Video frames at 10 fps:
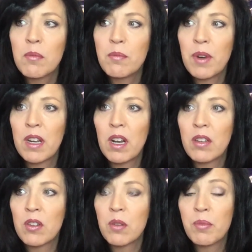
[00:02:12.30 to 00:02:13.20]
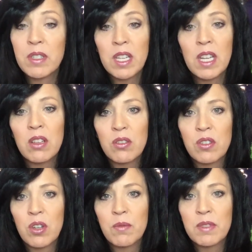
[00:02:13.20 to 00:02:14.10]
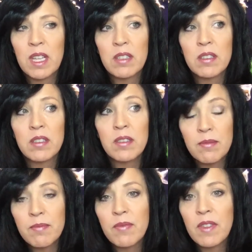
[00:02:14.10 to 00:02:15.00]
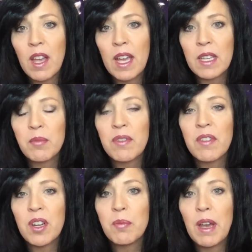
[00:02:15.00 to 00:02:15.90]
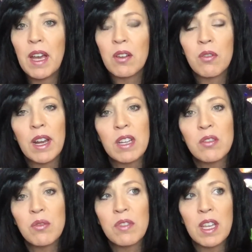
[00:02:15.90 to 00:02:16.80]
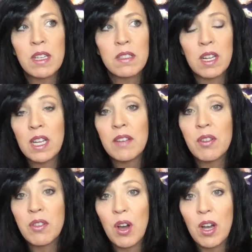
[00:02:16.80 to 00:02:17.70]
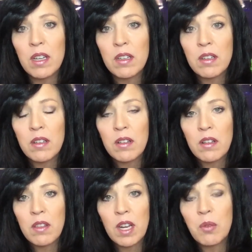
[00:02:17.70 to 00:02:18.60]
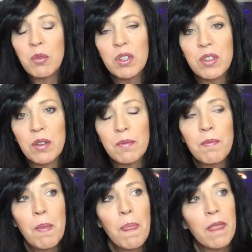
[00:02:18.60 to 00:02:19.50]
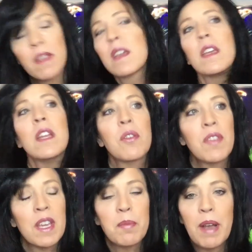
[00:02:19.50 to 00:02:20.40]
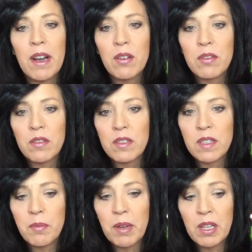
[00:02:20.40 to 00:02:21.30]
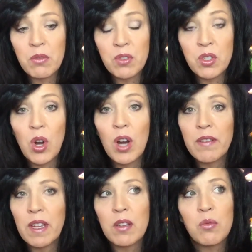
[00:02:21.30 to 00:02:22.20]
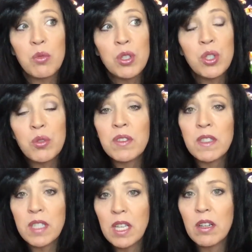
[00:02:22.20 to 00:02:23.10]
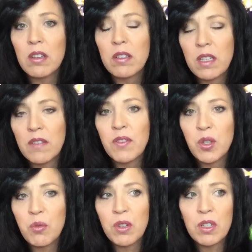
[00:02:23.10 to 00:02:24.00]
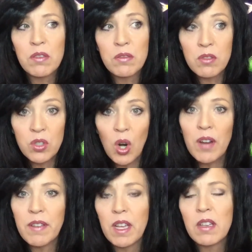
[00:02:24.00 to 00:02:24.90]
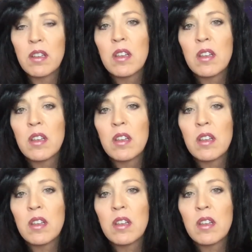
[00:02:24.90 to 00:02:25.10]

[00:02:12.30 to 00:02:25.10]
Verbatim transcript: but under particular circumstances, I can be very bad or I can do things that I never thought that I would do. You know, think about somebody who's starving. Would you steal if you were starving?